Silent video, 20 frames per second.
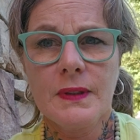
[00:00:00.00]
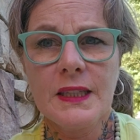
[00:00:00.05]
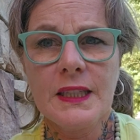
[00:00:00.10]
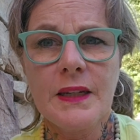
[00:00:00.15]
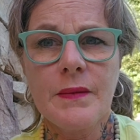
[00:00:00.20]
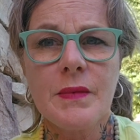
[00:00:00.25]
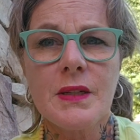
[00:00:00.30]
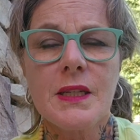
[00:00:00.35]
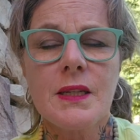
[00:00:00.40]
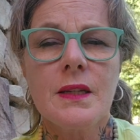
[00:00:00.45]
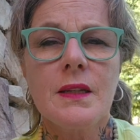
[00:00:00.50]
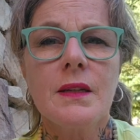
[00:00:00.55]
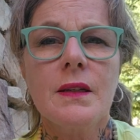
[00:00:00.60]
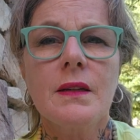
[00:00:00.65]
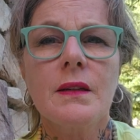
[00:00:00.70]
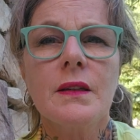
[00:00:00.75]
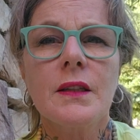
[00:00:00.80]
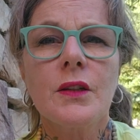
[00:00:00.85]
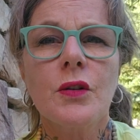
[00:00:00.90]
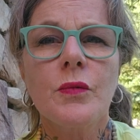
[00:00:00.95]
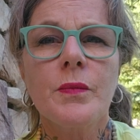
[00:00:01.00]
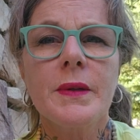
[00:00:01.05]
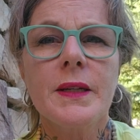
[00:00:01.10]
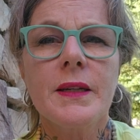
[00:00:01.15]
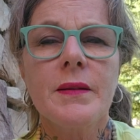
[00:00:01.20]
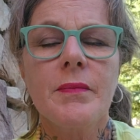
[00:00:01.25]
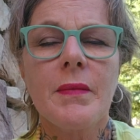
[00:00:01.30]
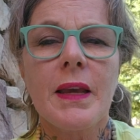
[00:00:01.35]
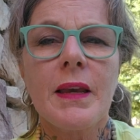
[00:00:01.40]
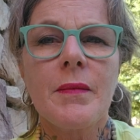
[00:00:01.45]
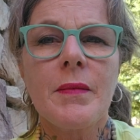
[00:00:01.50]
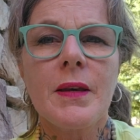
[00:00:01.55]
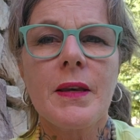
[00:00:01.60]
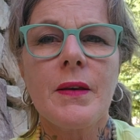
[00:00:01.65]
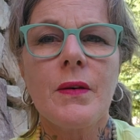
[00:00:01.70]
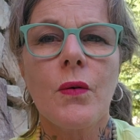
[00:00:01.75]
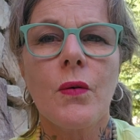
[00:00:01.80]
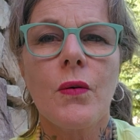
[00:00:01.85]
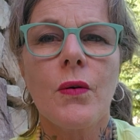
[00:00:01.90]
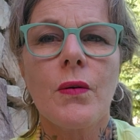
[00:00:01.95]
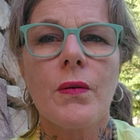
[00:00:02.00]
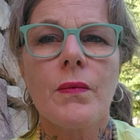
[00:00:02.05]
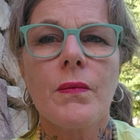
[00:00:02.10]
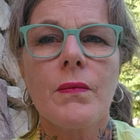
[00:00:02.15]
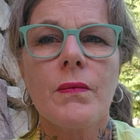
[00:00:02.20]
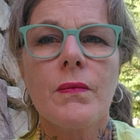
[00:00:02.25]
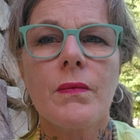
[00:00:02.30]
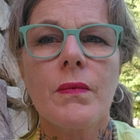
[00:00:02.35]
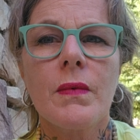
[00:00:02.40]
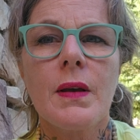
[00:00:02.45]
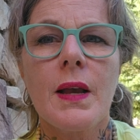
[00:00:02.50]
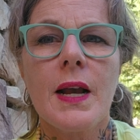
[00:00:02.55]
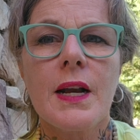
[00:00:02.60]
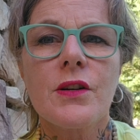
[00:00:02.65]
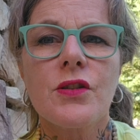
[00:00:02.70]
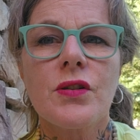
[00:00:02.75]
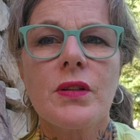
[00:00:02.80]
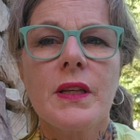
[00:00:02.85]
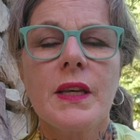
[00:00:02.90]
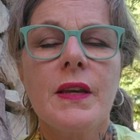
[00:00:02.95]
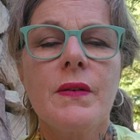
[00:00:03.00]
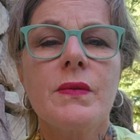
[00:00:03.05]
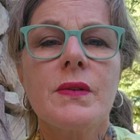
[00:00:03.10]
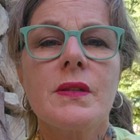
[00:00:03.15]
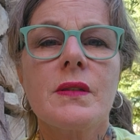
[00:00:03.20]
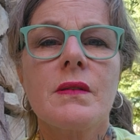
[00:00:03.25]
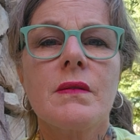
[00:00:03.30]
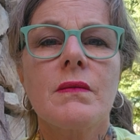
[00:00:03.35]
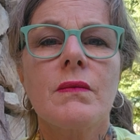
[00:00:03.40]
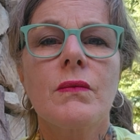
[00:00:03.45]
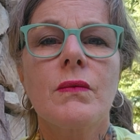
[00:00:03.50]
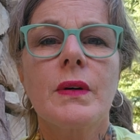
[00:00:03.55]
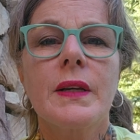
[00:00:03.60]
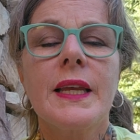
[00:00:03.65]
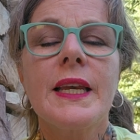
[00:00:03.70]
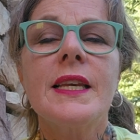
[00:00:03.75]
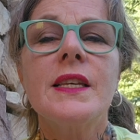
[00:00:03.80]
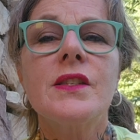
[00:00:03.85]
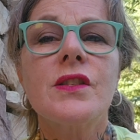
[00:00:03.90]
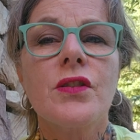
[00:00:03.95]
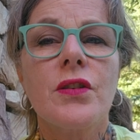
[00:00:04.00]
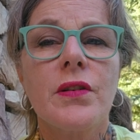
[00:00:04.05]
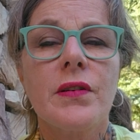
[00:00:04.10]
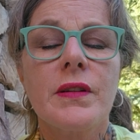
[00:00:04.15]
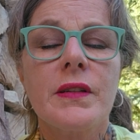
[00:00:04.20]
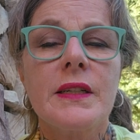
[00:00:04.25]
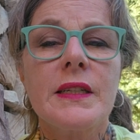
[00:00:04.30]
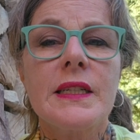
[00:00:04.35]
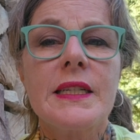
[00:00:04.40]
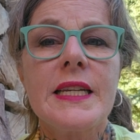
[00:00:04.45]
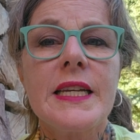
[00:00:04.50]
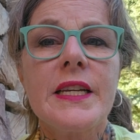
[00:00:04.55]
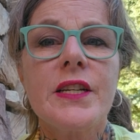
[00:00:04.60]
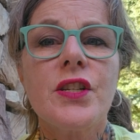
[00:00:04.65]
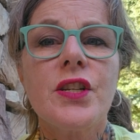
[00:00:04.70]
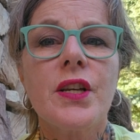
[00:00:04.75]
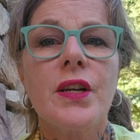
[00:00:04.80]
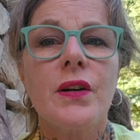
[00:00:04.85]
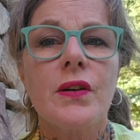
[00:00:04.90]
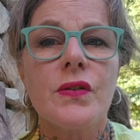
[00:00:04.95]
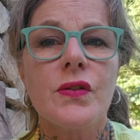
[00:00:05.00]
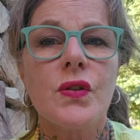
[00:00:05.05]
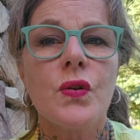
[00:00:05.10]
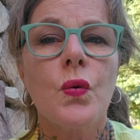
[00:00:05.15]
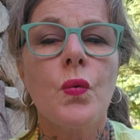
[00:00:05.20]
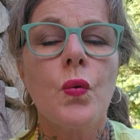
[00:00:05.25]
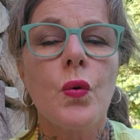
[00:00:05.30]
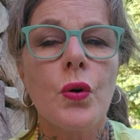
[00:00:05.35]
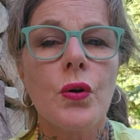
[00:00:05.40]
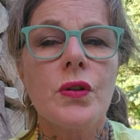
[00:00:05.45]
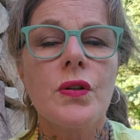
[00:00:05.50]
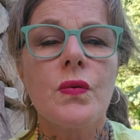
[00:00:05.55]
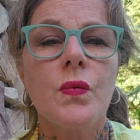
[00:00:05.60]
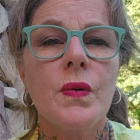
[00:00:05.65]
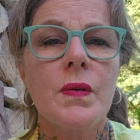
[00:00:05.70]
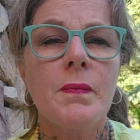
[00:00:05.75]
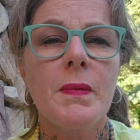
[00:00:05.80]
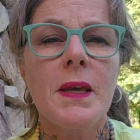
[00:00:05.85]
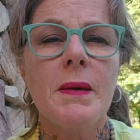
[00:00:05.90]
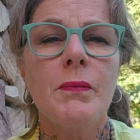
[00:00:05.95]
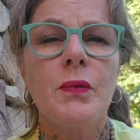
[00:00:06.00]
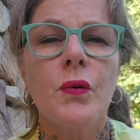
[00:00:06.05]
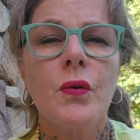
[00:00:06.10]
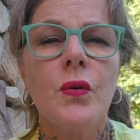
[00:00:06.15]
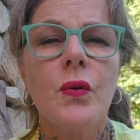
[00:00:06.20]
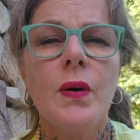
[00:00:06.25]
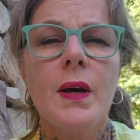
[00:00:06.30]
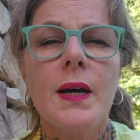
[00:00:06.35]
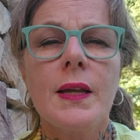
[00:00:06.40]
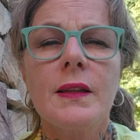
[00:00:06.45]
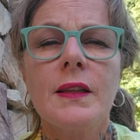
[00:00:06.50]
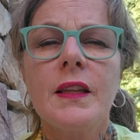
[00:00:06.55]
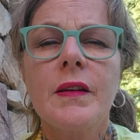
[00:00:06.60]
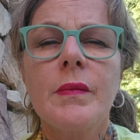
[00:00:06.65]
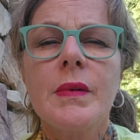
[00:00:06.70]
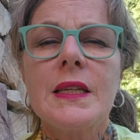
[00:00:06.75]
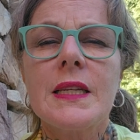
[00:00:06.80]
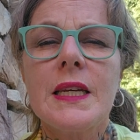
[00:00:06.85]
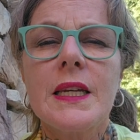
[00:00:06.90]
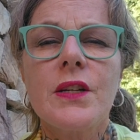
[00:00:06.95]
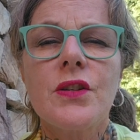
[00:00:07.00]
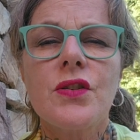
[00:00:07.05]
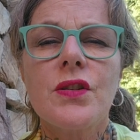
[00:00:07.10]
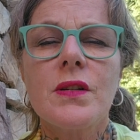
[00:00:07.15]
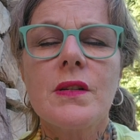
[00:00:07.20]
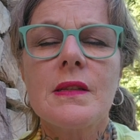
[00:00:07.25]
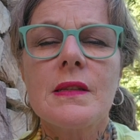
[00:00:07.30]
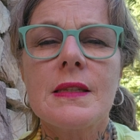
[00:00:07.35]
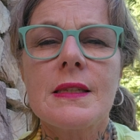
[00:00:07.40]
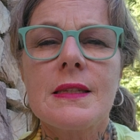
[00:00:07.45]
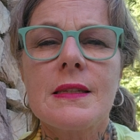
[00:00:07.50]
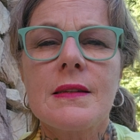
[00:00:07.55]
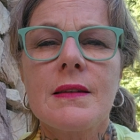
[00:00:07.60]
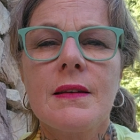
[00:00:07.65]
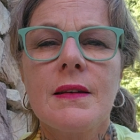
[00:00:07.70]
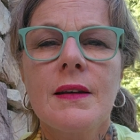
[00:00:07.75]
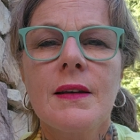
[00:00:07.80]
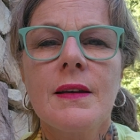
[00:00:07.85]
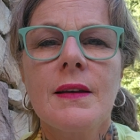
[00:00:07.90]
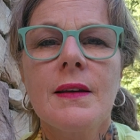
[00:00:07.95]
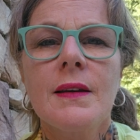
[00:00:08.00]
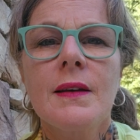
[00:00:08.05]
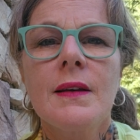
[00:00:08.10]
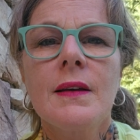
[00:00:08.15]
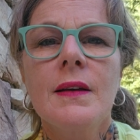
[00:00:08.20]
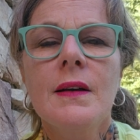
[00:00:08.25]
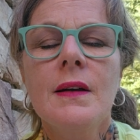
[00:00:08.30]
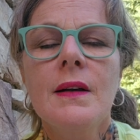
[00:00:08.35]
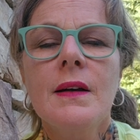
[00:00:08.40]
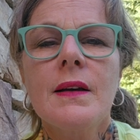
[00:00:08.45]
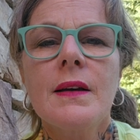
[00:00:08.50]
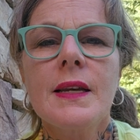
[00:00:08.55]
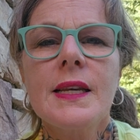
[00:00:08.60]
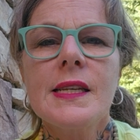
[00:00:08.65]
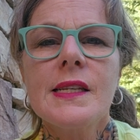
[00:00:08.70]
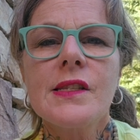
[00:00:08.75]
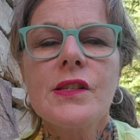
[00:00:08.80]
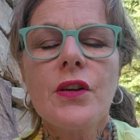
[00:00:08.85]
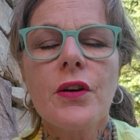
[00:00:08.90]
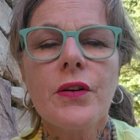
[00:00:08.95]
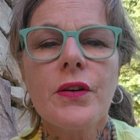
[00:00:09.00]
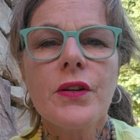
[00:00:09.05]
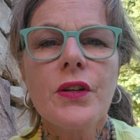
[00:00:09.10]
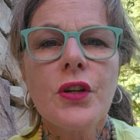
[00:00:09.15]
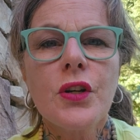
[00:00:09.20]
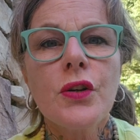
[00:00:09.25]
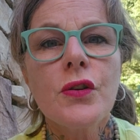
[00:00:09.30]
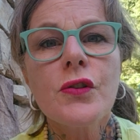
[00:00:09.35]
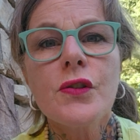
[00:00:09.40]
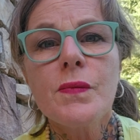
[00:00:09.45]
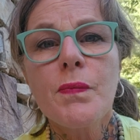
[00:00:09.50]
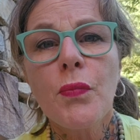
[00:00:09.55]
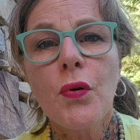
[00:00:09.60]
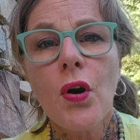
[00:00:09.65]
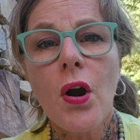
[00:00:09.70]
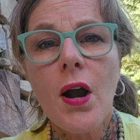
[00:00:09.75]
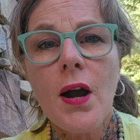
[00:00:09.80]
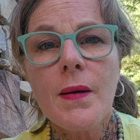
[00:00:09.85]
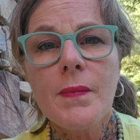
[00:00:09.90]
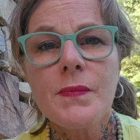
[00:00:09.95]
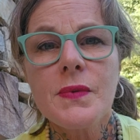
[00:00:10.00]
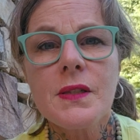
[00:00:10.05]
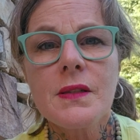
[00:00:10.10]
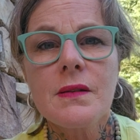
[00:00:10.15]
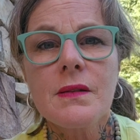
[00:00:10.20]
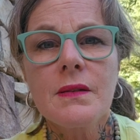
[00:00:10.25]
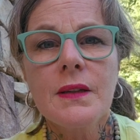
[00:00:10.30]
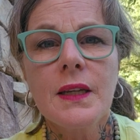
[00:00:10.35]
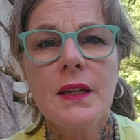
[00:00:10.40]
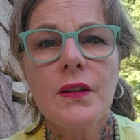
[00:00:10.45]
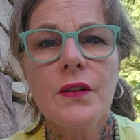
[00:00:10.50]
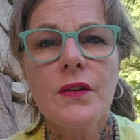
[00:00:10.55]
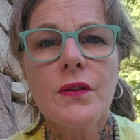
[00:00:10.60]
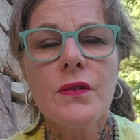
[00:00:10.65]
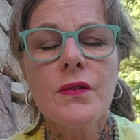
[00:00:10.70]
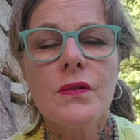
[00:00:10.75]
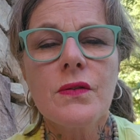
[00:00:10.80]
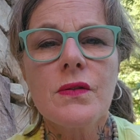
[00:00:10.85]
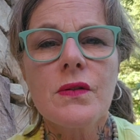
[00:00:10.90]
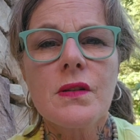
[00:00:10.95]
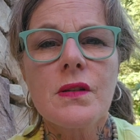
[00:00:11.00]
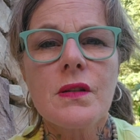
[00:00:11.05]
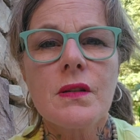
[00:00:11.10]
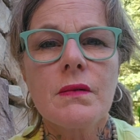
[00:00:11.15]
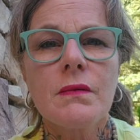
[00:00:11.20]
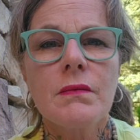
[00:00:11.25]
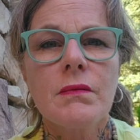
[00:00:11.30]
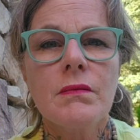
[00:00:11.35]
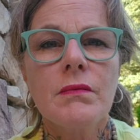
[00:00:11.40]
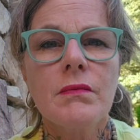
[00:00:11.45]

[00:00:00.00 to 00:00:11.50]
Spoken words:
limited a little bit, maybe, or actually he was, when he started to teach, he also worked with people who had limitations. He started to use props. He used